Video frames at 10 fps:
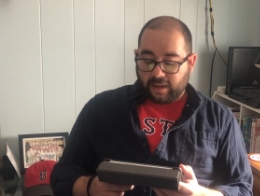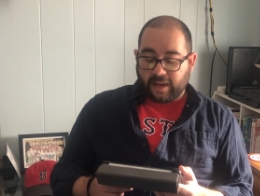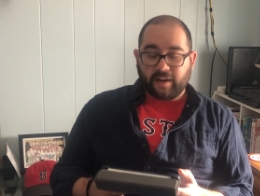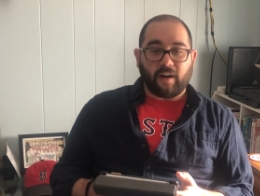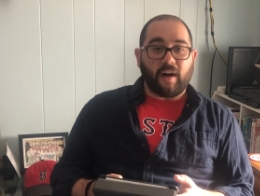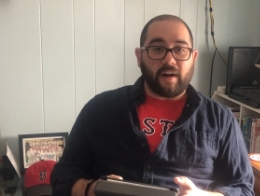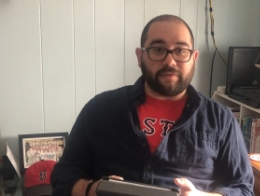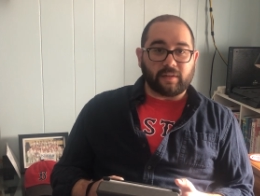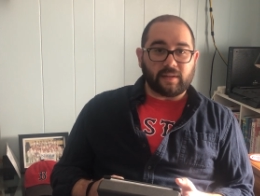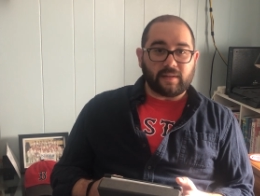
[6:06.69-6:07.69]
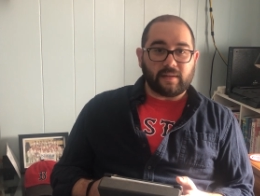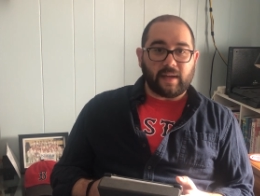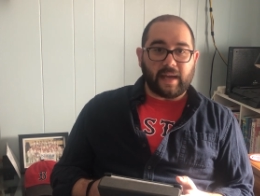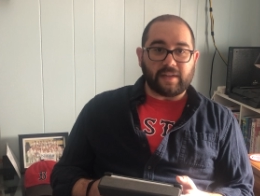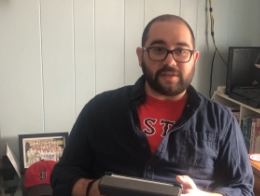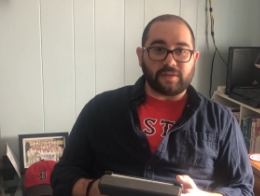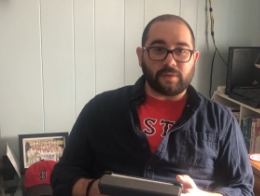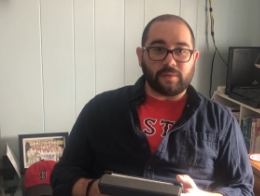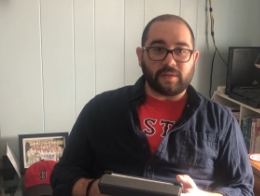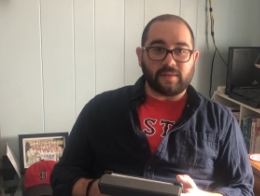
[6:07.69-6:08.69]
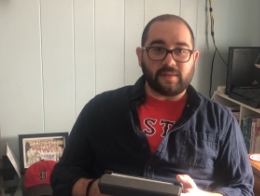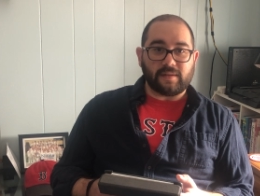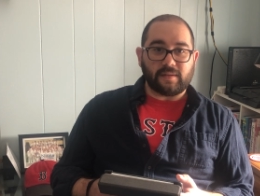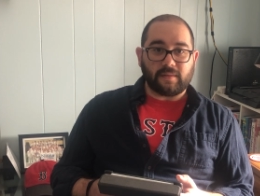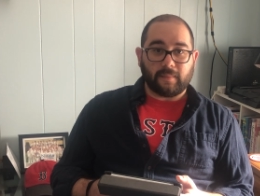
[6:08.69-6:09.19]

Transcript: and are offered as solutions.